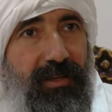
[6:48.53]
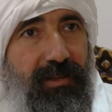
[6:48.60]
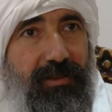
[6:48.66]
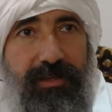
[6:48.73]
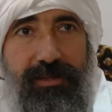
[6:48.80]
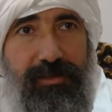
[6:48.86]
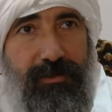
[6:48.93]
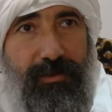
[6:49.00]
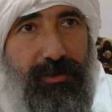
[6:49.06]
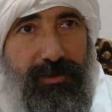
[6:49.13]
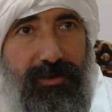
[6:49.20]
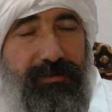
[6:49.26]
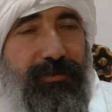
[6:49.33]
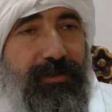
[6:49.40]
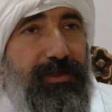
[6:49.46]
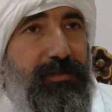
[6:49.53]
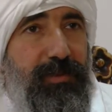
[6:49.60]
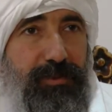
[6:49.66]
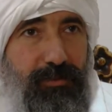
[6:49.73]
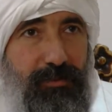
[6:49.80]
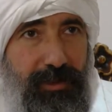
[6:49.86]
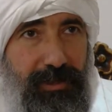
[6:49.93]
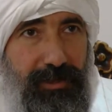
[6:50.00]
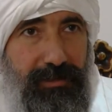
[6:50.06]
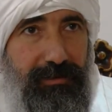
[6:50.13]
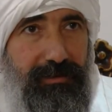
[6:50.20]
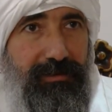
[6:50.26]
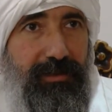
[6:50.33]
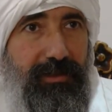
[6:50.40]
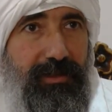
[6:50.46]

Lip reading: there is no difference between